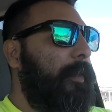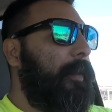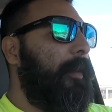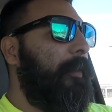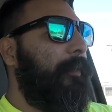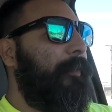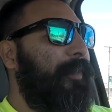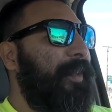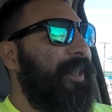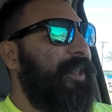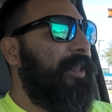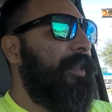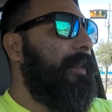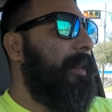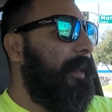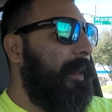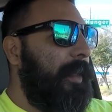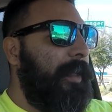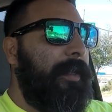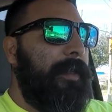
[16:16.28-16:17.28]

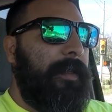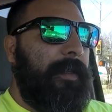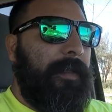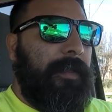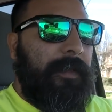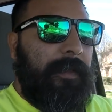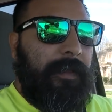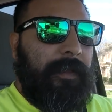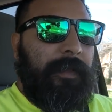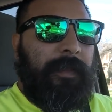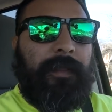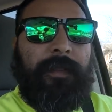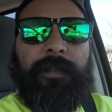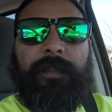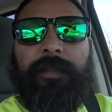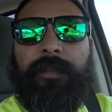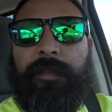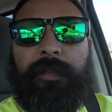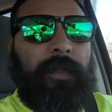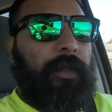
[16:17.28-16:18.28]
efficiently.
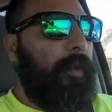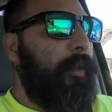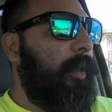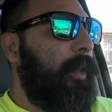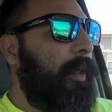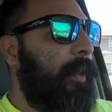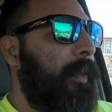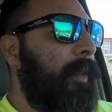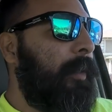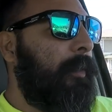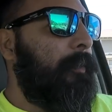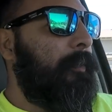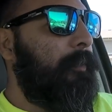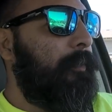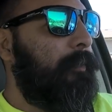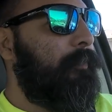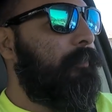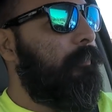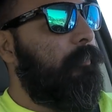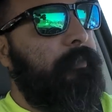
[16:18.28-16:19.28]
So
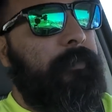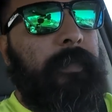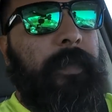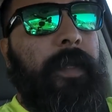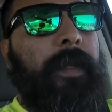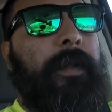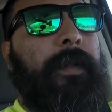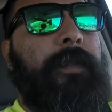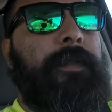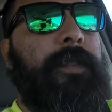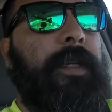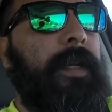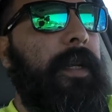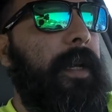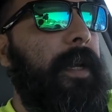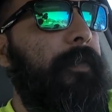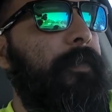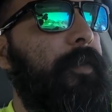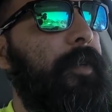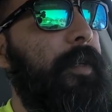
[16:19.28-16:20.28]
let's get after